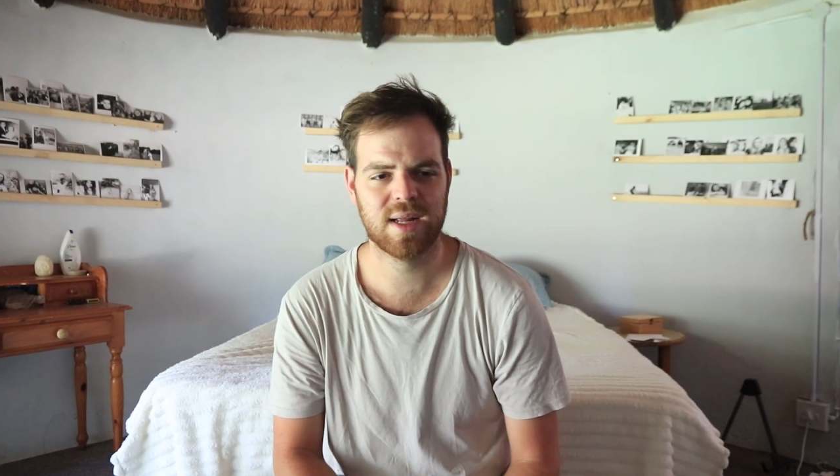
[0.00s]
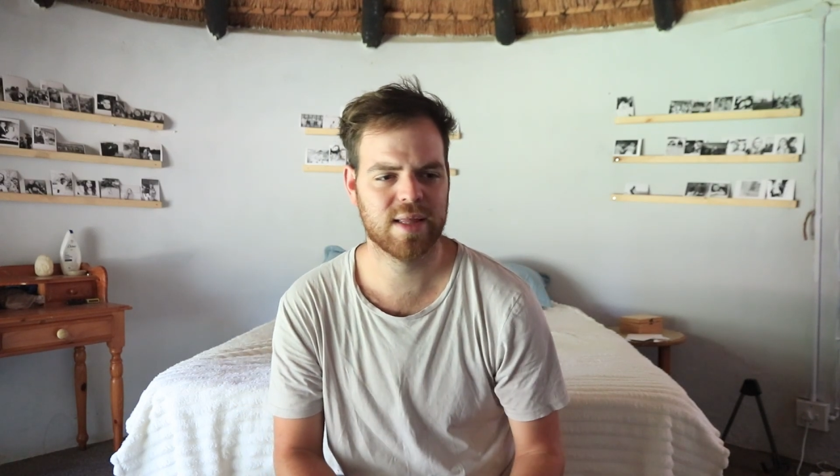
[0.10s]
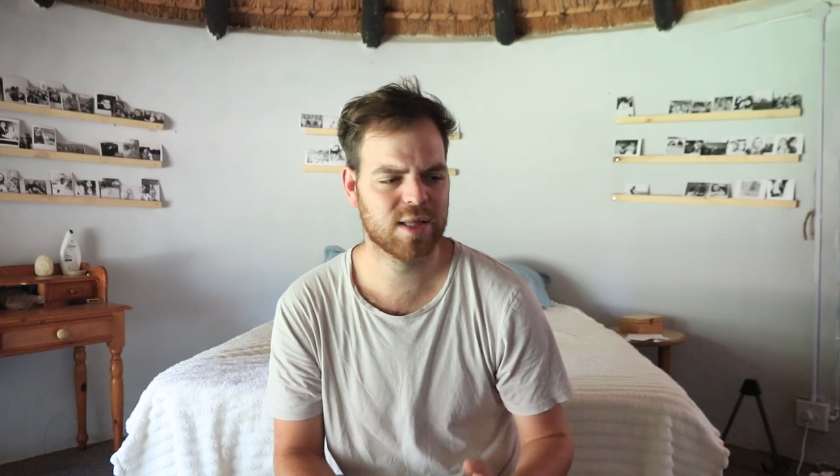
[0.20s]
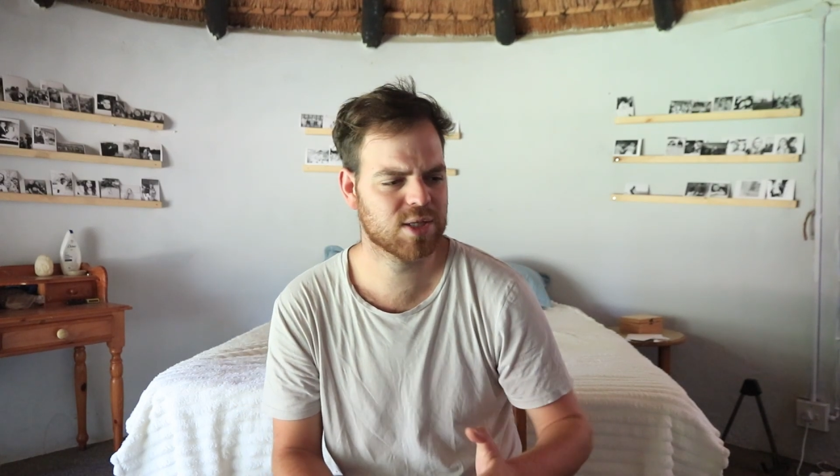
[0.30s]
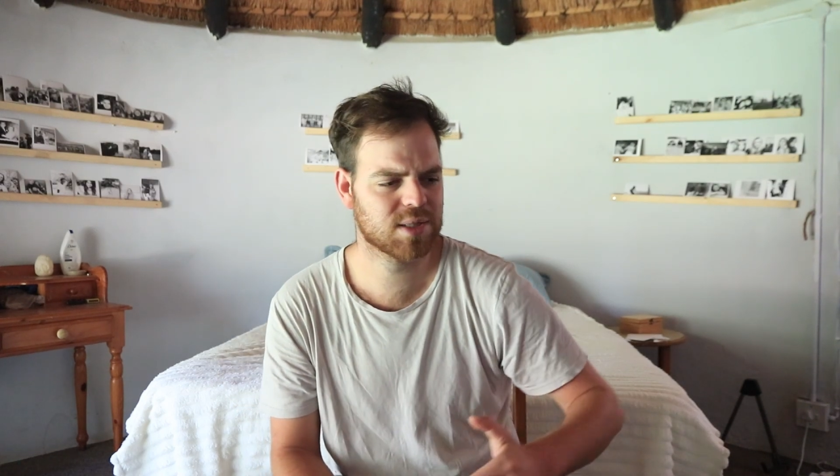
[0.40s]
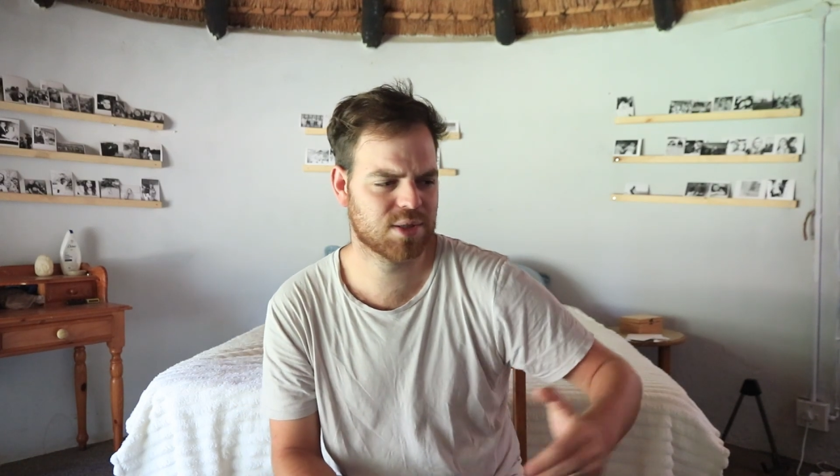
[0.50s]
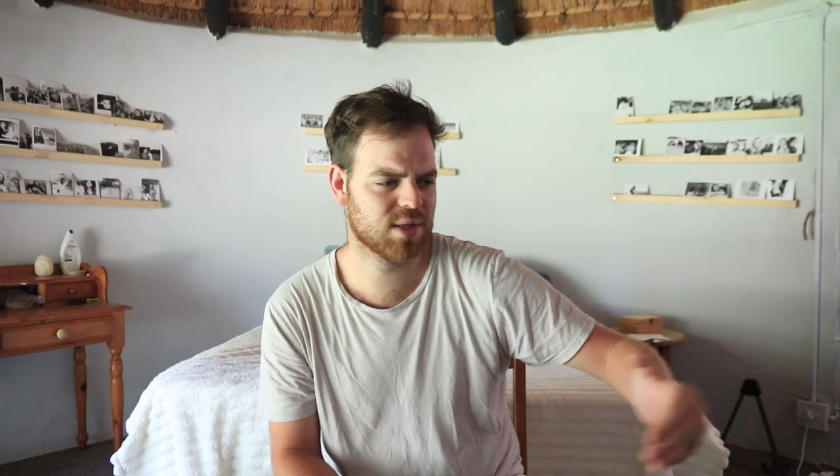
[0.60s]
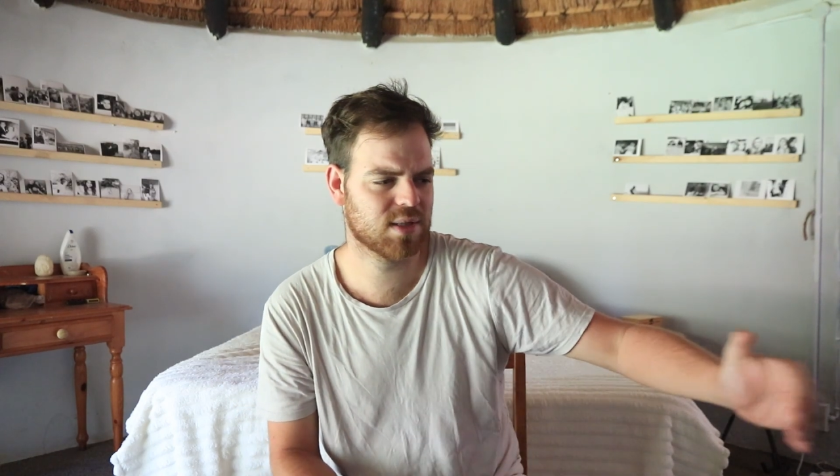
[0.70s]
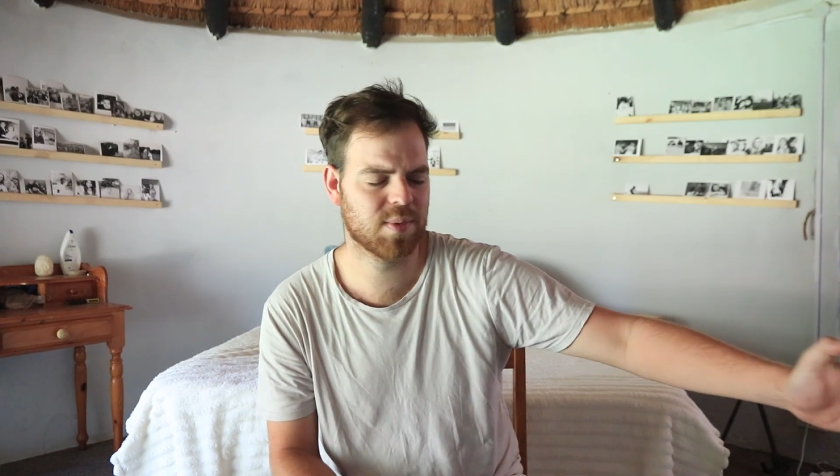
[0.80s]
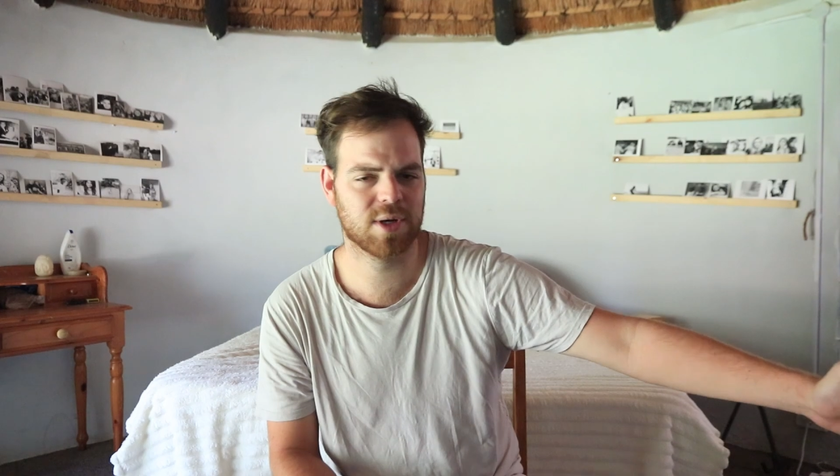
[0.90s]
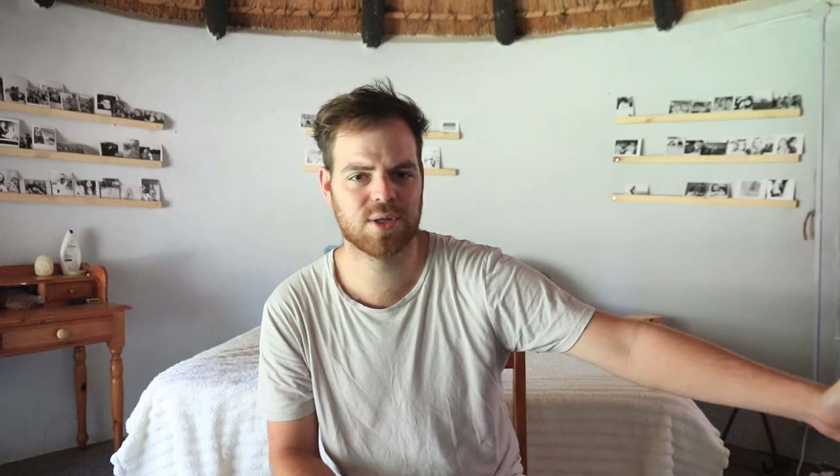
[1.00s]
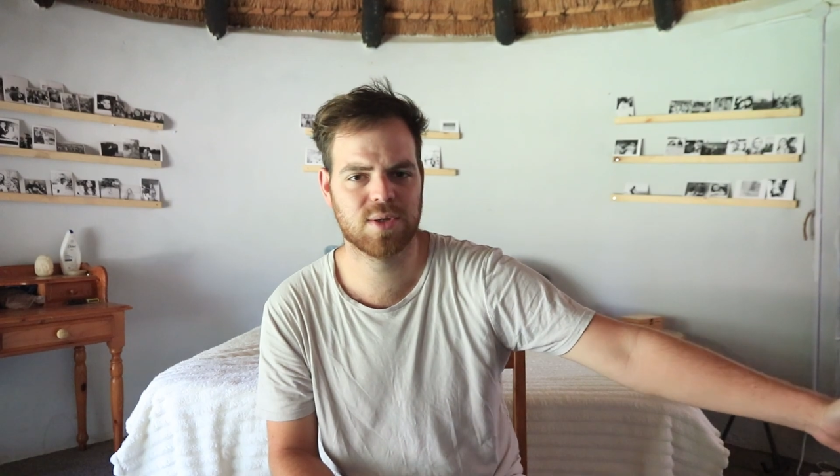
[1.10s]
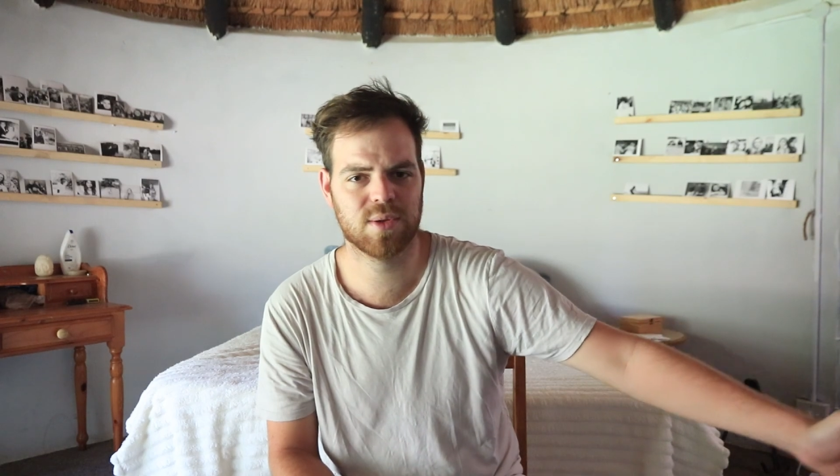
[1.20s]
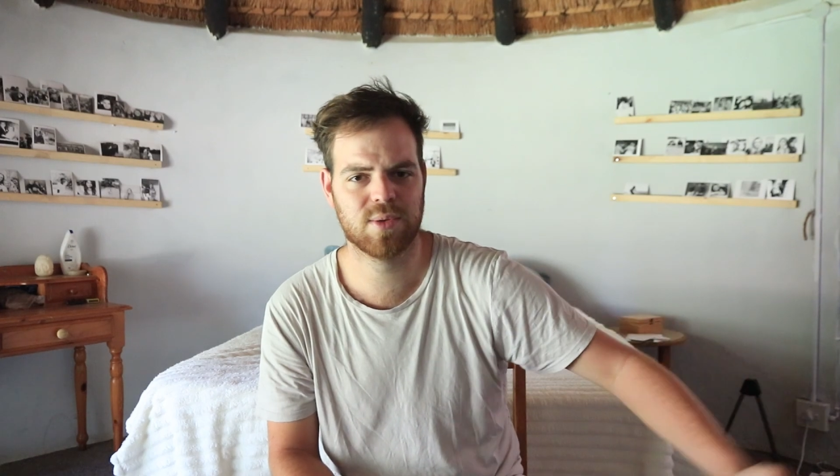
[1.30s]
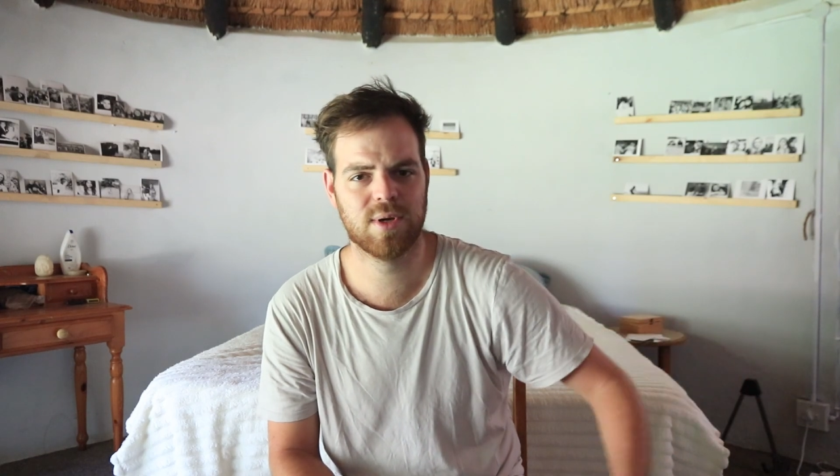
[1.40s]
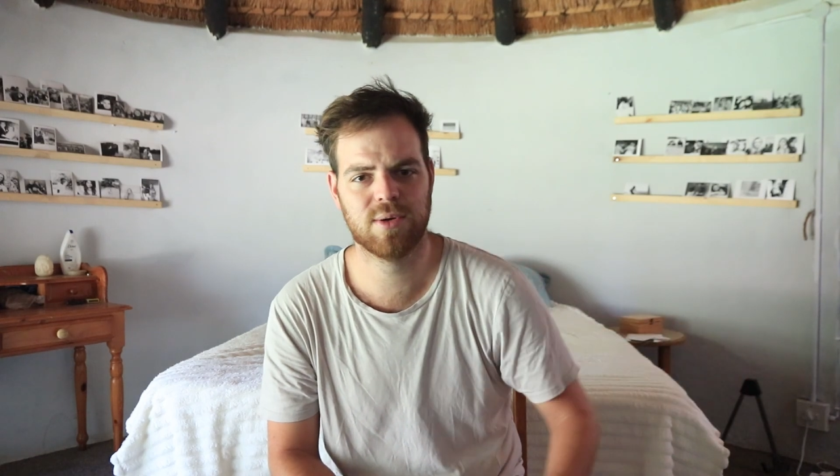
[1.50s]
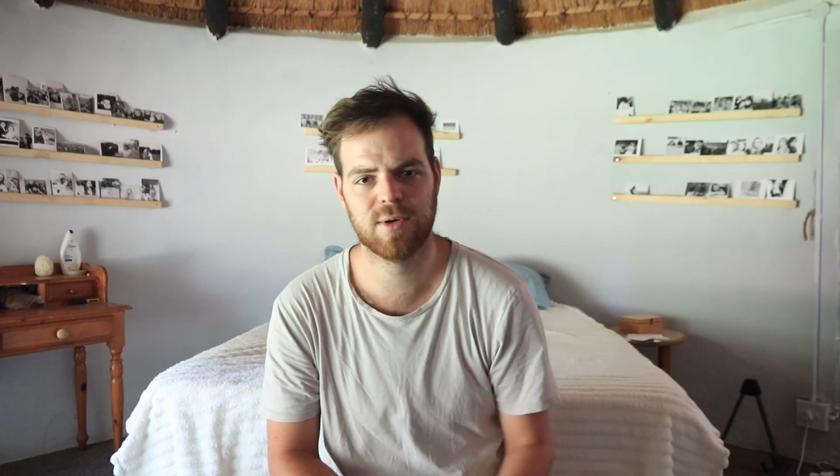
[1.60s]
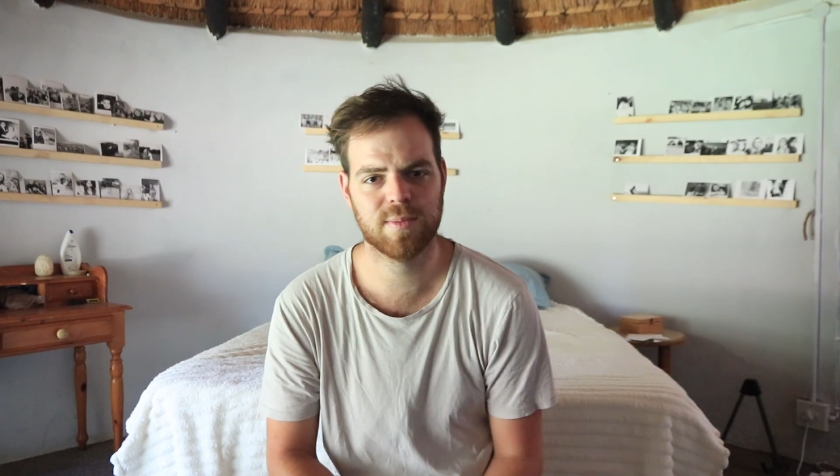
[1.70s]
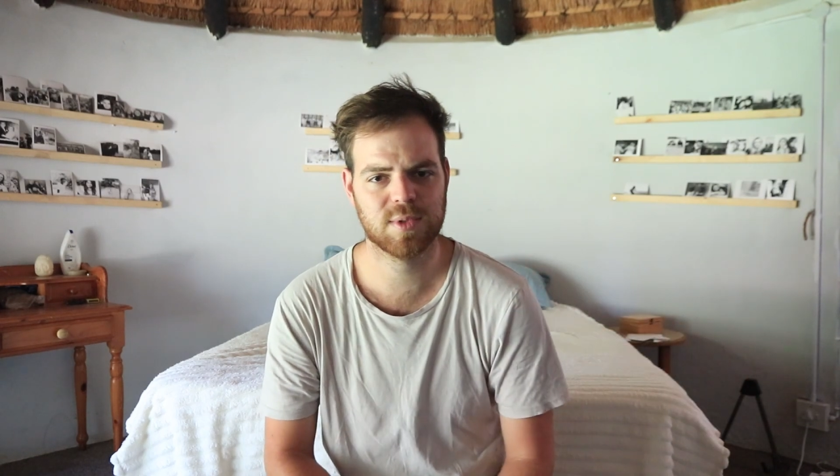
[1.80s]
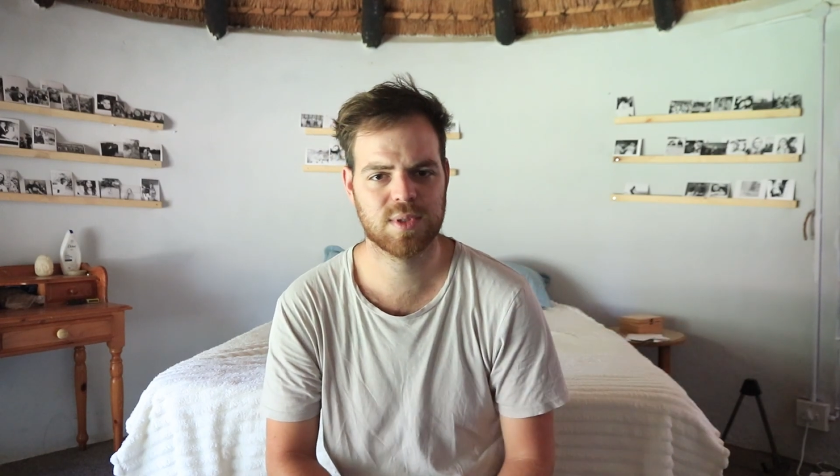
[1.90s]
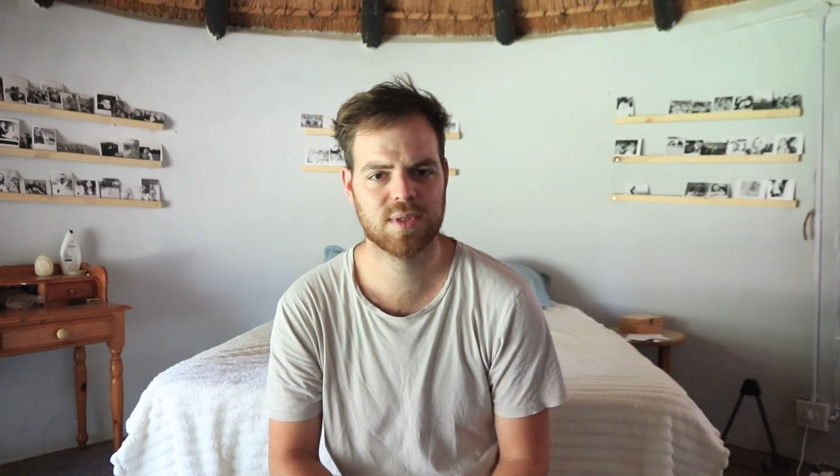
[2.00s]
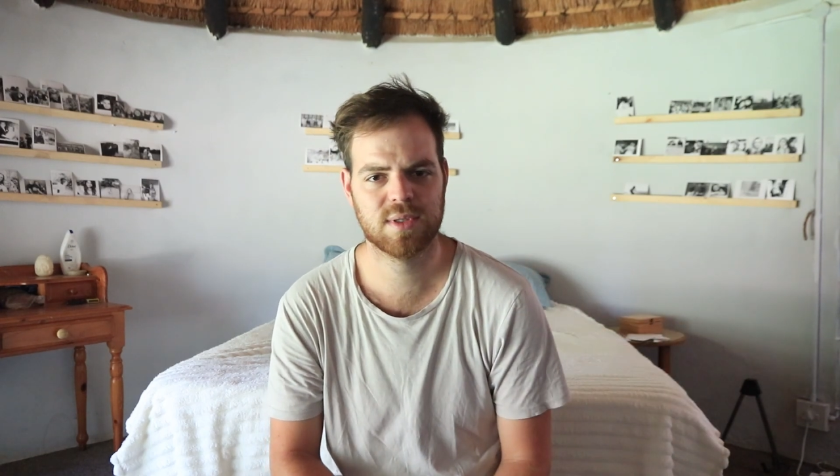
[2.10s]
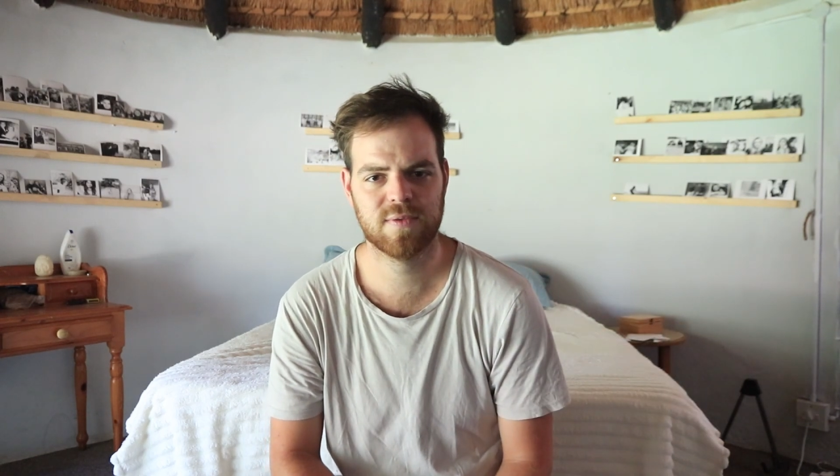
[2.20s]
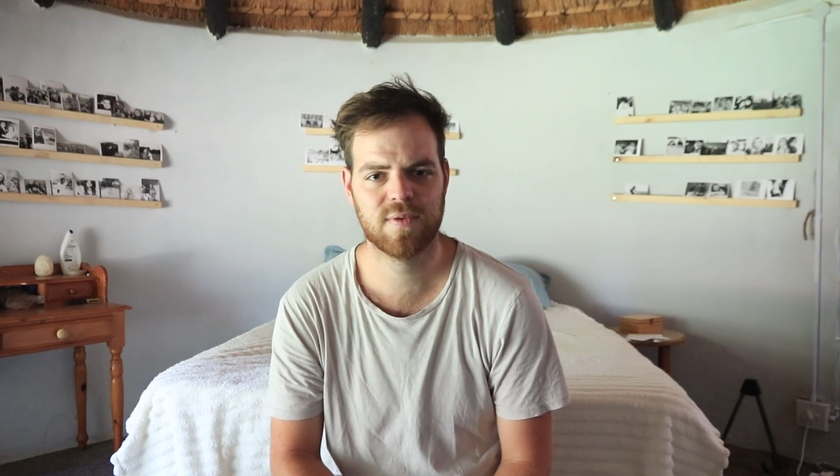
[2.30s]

and just about 2 or 3 rooms